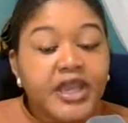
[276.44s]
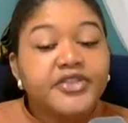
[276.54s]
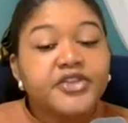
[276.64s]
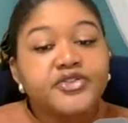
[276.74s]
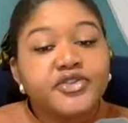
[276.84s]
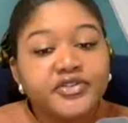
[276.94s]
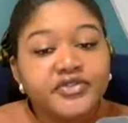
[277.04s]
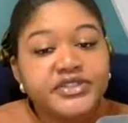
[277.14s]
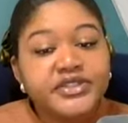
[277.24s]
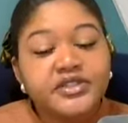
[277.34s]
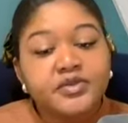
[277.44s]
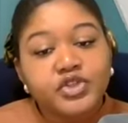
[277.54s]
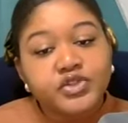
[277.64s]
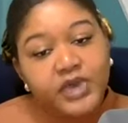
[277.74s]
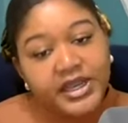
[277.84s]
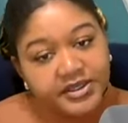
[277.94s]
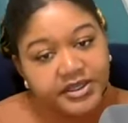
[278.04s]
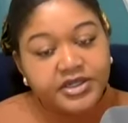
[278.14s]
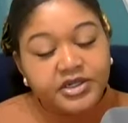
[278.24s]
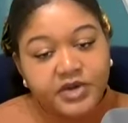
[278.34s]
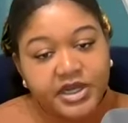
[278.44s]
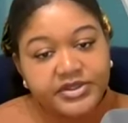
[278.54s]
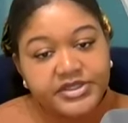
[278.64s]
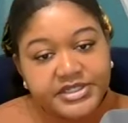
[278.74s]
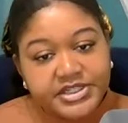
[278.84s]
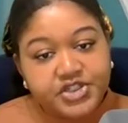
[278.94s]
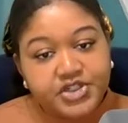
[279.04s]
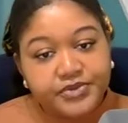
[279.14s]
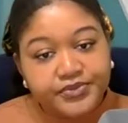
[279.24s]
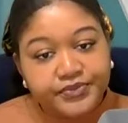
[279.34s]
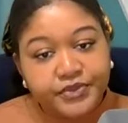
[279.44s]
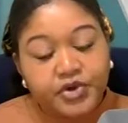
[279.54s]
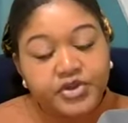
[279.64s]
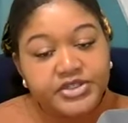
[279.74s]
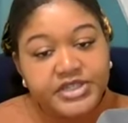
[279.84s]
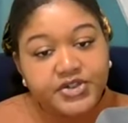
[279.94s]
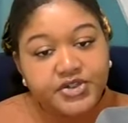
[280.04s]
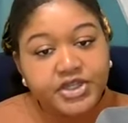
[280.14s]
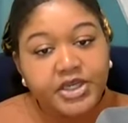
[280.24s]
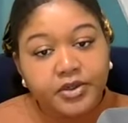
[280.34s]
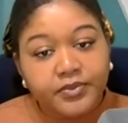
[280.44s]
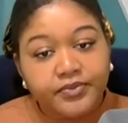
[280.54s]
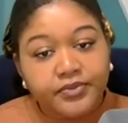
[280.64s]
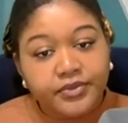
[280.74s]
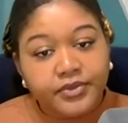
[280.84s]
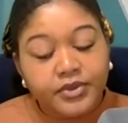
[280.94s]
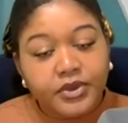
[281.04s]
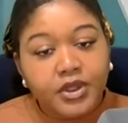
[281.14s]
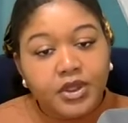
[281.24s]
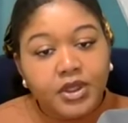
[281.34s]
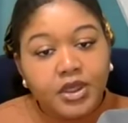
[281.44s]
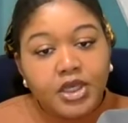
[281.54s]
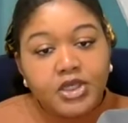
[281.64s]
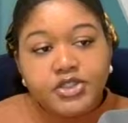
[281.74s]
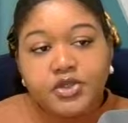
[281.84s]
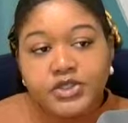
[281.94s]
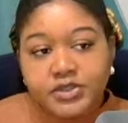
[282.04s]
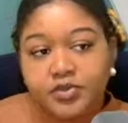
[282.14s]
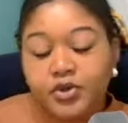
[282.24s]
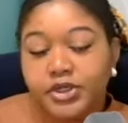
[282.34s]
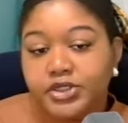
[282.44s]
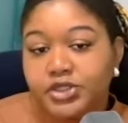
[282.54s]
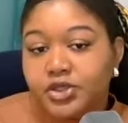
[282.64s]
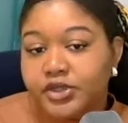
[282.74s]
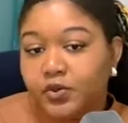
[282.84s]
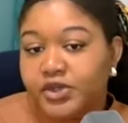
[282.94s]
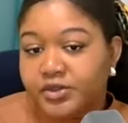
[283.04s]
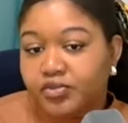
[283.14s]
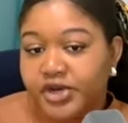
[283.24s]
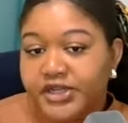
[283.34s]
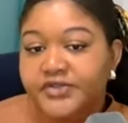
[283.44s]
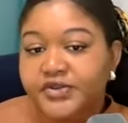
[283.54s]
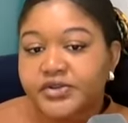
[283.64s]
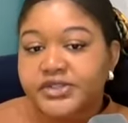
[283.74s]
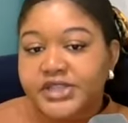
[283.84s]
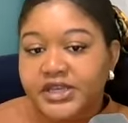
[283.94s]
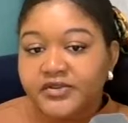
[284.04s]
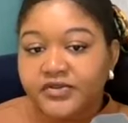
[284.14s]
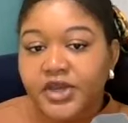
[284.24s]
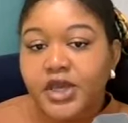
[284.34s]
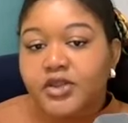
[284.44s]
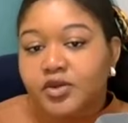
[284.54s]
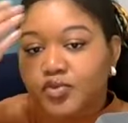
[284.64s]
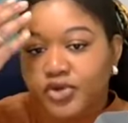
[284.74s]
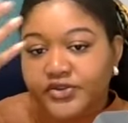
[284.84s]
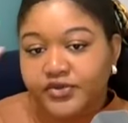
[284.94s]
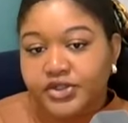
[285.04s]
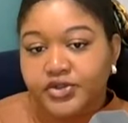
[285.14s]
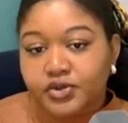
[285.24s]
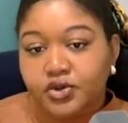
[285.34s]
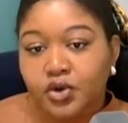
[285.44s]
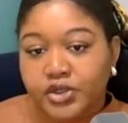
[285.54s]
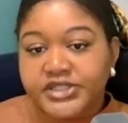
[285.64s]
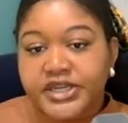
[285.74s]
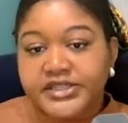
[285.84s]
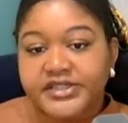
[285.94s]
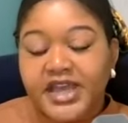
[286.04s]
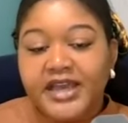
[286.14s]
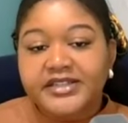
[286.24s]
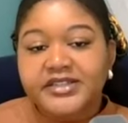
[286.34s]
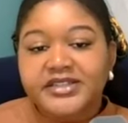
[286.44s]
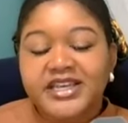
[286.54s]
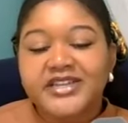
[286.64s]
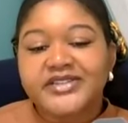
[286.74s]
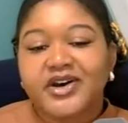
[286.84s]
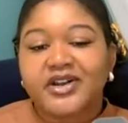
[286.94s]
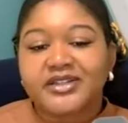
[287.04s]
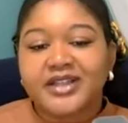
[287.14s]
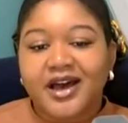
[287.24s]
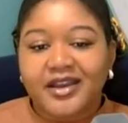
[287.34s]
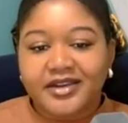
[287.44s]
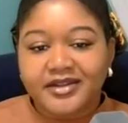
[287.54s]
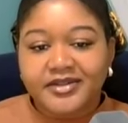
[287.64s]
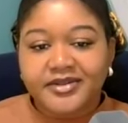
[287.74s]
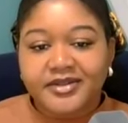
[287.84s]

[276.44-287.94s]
Their nervous system was regulated around this teacher or this educator. So it's important to know that when the brain feels safe, the prefrontal cortex stays online.